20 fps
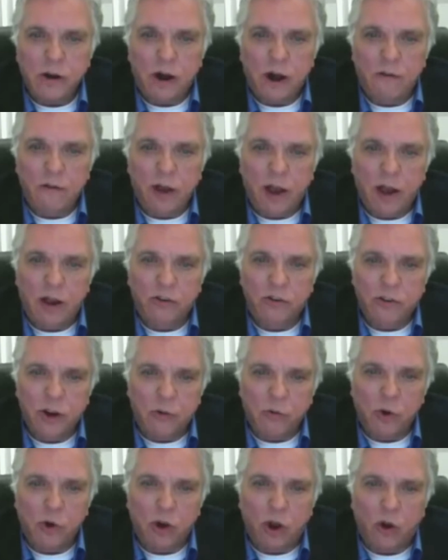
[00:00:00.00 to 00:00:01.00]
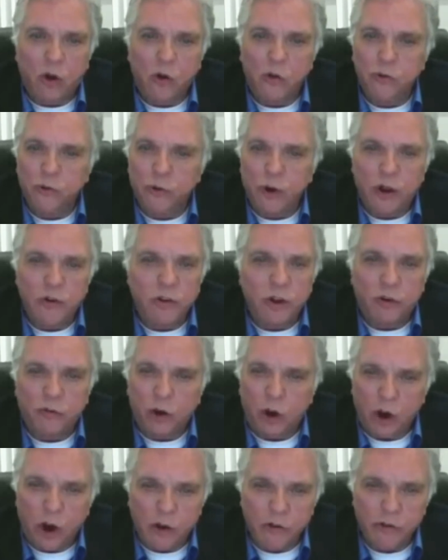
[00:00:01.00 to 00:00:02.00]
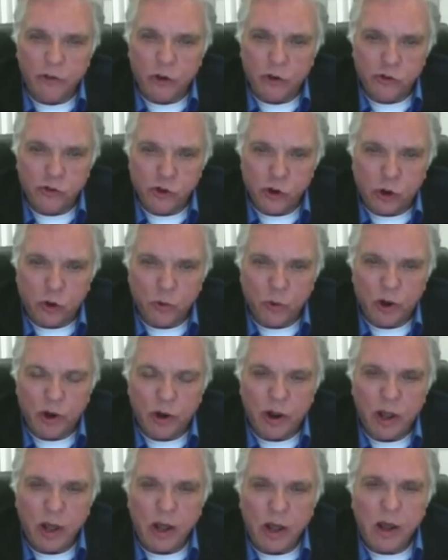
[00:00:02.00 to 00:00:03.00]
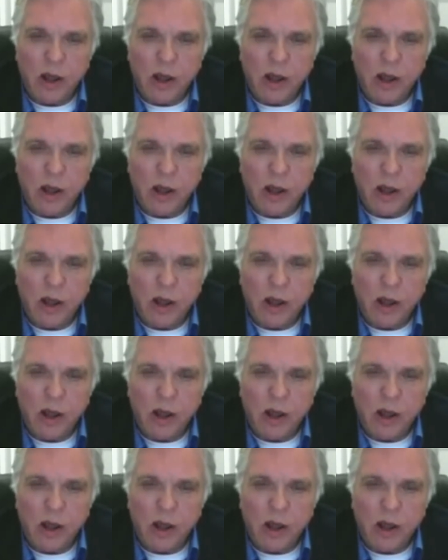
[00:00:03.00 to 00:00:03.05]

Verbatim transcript: I've had several close friends that have lost their children.